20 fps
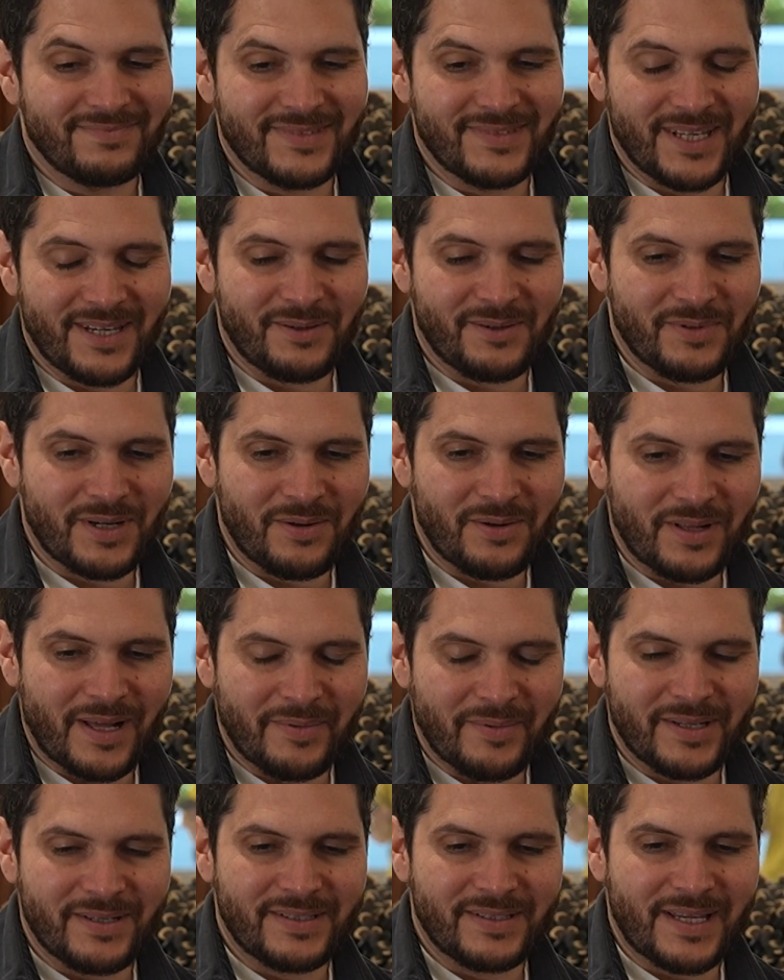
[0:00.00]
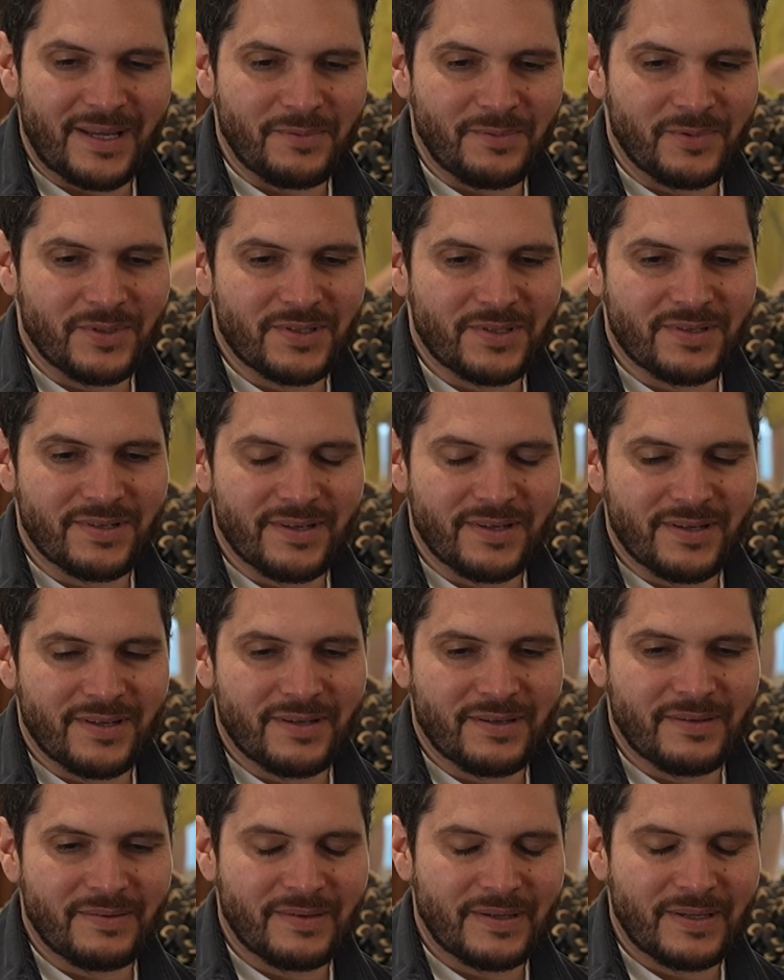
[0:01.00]
Yeah, well, I mean, that was
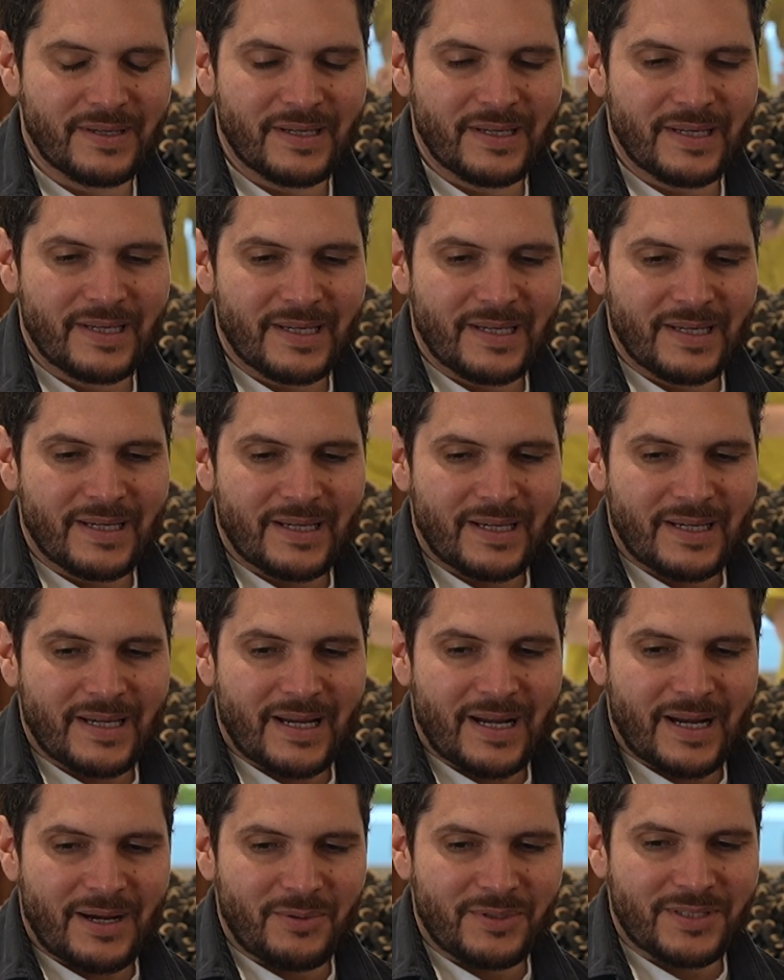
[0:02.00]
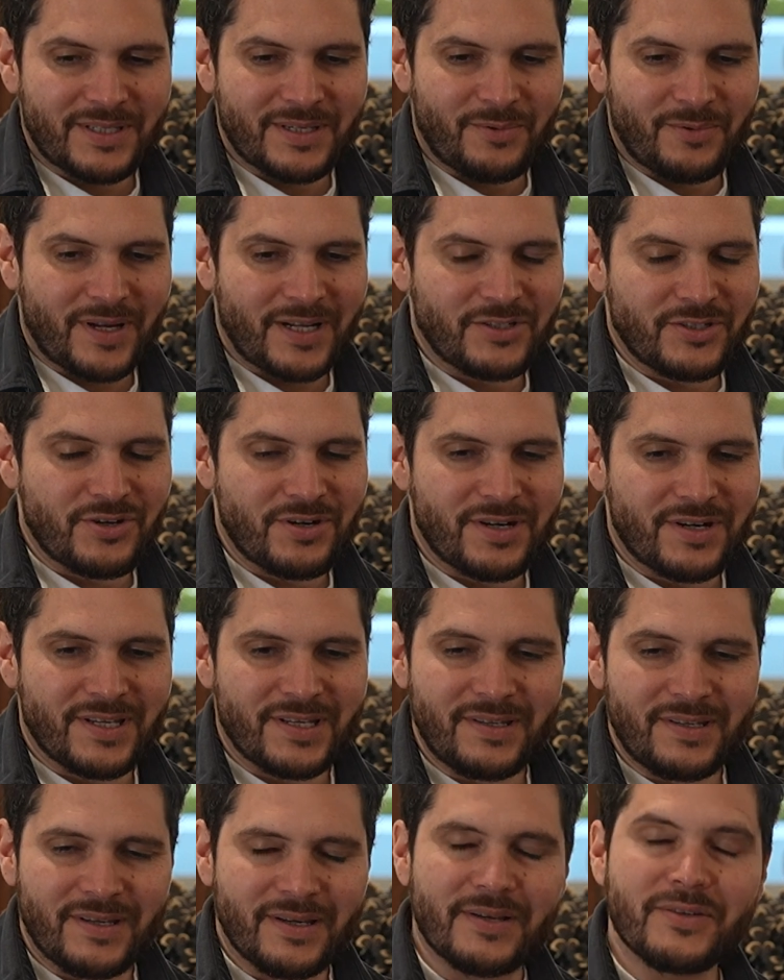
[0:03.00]
I will say quite a
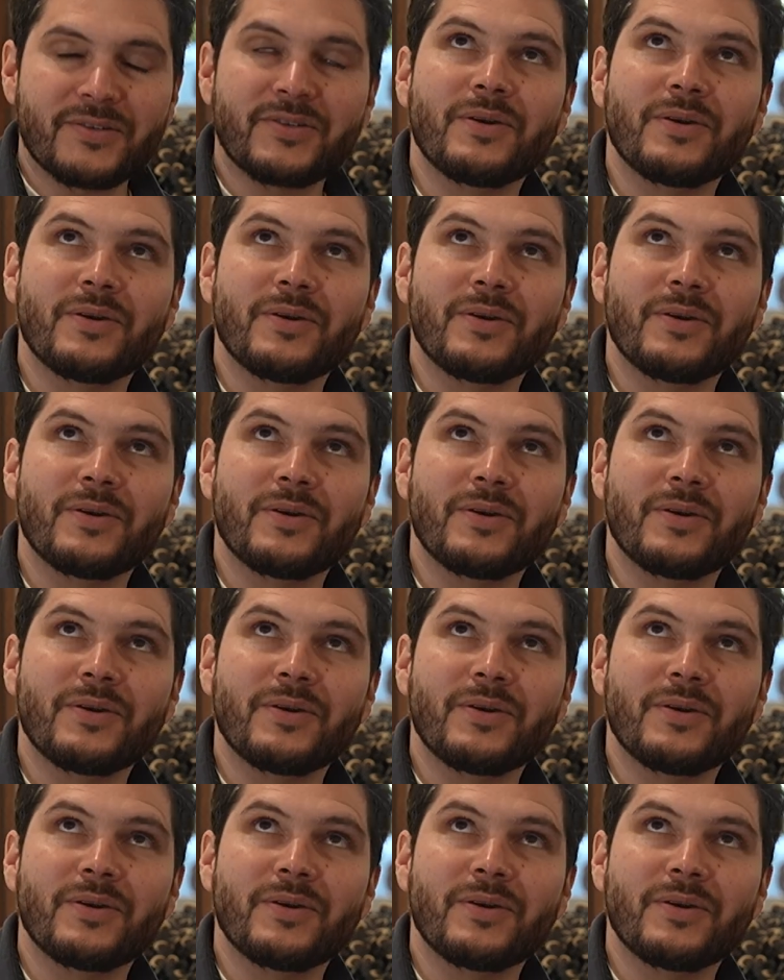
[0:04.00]
journey.